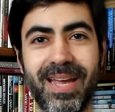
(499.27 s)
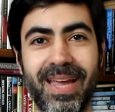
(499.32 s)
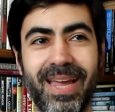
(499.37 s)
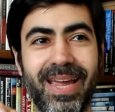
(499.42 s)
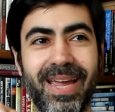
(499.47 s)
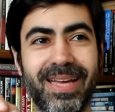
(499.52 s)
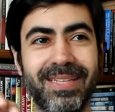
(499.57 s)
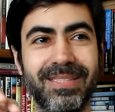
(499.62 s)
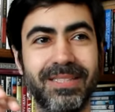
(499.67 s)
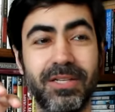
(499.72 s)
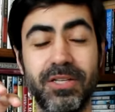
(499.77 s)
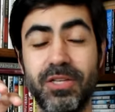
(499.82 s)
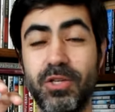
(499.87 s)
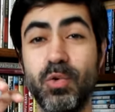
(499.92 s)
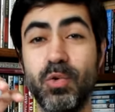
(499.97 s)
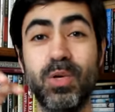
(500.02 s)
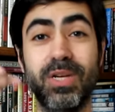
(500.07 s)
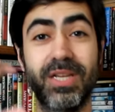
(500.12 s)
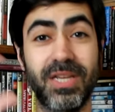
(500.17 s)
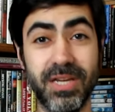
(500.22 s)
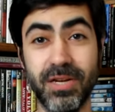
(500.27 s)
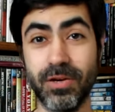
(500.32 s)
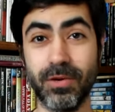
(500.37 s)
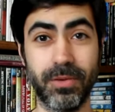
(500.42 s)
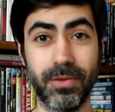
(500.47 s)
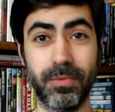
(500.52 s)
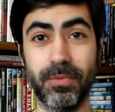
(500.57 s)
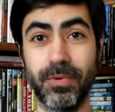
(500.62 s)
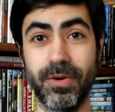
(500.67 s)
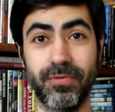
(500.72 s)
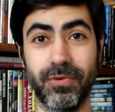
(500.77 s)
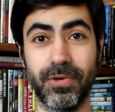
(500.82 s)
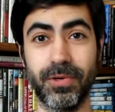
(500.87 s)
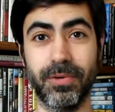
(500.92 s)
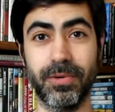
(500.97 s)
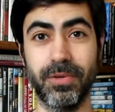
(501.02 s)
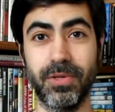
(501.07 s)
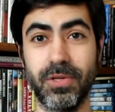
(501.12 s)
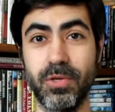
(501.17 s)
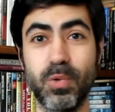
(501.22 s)
And you hear the river,
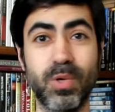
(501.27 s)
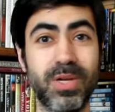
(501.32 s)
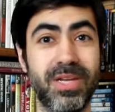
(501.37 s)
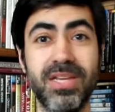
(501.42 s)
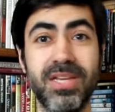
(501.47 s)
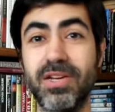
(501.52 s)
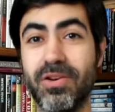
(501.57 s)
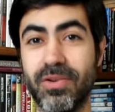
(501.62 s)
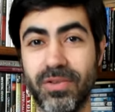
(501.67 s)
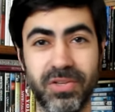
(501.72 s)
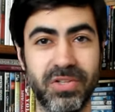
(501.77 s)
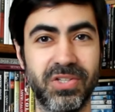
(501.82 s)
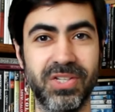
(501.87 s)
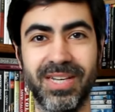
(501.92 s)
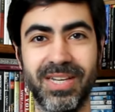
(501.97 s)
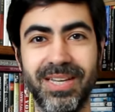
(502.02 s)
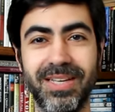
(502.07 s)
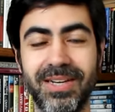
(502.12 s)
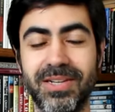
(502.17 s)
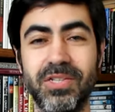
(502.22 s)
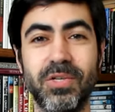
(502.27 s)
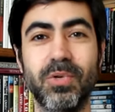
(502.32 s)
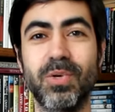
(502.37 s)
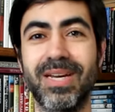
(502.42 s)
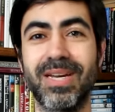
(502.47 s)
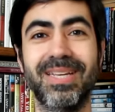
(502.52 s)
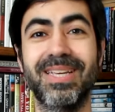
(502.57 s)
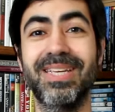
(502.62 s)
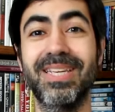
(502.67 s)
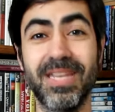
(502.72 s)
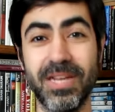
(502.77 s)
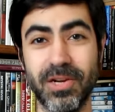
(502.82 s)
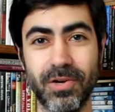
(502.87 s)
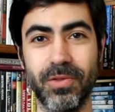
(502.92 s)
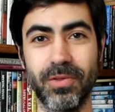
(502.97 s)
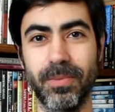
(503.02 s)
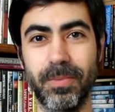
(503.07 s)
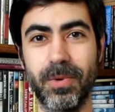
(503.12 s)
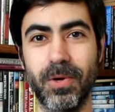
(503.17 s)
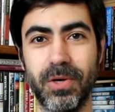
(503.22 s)
you hear the cicadas, you can
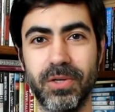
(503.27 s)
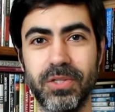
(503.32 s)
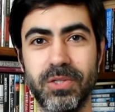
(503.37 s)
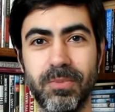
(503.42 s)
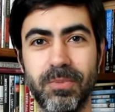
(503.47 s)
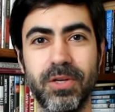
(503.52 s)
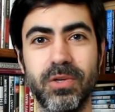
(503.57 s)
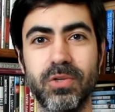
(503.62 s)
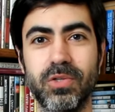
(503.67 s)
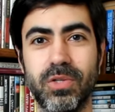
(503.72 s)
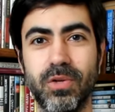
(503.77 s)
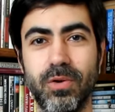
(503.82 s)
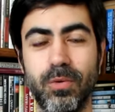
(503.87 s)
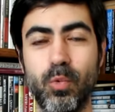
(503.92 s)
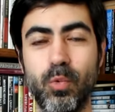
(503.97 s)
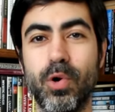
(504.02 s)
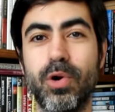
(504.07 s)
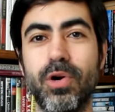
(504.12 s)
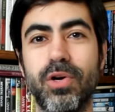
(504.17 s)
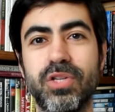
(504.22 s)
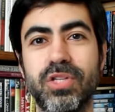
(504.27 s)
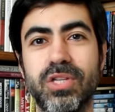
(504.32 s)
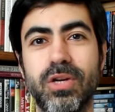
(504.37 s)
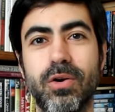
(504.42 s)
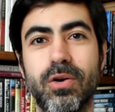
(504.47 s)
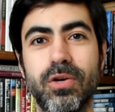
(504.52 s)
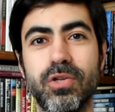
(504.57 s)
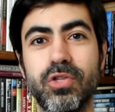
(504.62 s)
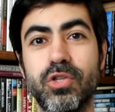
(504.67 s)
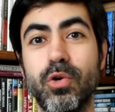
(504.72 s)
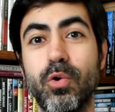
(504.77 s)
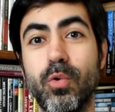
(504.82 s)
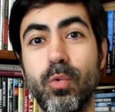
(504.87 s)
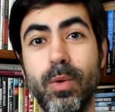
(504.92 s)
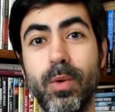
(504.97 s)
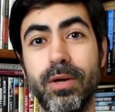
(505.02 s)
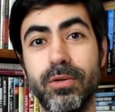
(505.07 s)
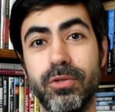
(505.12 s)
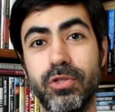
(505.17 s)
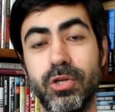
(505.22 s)
hear the birds because the words are so
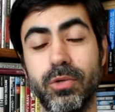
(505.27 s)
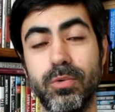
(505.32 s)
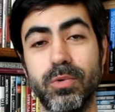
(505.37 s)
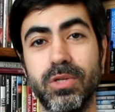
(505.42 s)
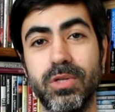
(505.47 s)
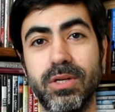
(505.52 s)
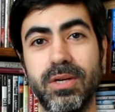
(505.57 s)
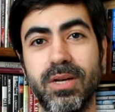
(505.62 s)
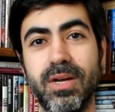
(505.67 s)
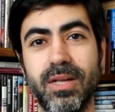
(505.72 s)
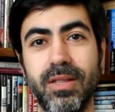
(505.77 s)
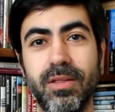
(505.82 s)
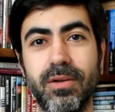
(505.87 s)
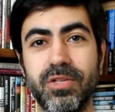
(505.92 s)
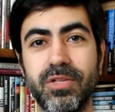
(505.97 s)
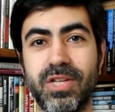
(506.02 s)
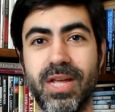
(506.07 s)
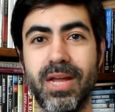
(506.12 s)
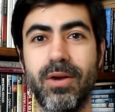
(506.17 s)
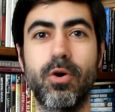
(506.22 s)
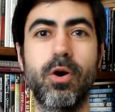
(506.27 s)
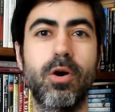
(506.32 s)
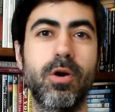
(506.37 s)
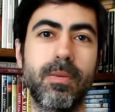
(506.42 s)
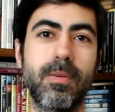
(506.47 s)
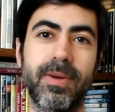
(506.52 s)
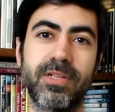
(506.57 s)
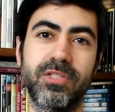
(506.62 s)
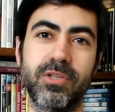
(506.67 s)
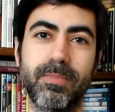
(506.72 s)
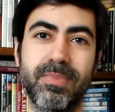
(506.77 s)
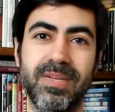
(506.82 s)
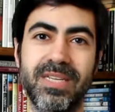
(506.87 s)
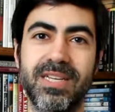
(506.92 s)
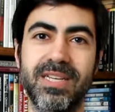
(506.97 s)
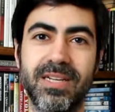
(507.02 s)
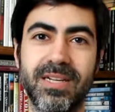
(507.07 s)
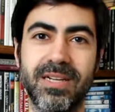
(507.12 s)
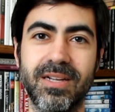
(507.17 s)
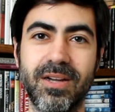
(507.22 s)
well chosen. There's that
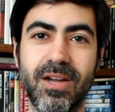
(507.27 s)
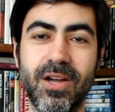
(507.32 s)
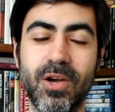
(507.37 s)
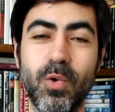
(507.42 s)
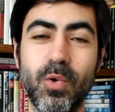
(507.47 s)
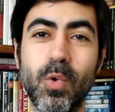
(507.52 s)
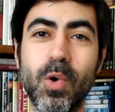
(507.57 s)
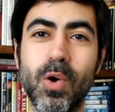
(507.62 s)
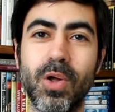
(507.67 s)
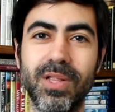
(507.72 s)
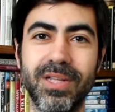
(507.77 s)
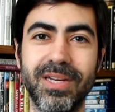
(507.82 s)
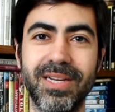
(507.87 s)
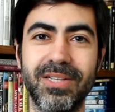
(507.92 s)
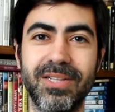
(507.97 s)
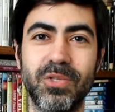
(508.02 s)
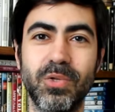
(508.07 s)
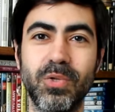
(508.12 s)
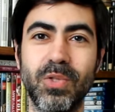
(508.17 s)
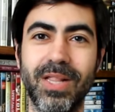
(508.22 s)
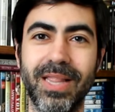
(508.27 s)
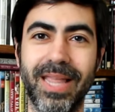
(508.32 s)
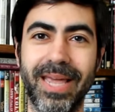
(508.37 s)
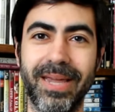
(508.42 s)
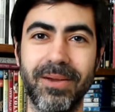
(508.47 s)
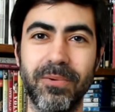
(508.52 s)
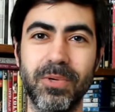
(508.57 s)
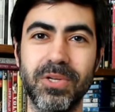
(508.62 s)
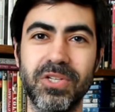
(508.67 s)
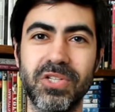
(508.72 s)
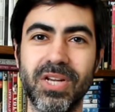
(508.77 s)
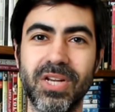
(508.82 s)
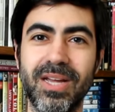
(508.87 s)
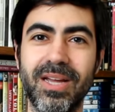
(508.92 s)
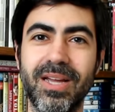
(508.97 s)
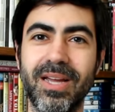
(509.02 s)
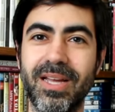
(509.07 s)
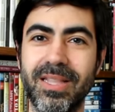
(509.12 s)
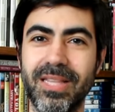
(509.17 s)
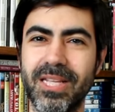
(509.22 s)
onomatopoeic quality to the language.
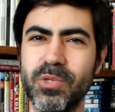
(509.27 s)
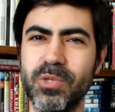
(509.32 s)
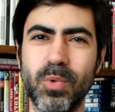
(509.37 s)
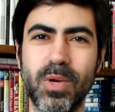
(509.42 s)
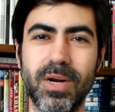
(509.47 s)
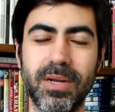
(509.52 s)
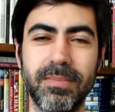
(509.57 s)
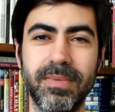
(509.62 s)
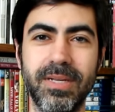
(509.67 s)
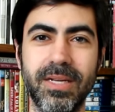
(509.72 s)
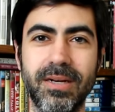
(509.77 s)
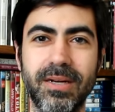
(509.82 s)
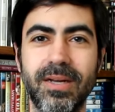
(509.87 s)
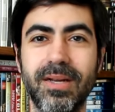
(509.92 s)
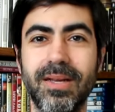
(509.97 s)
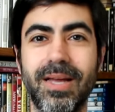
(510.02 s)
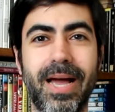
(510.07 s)
And that's what I mean.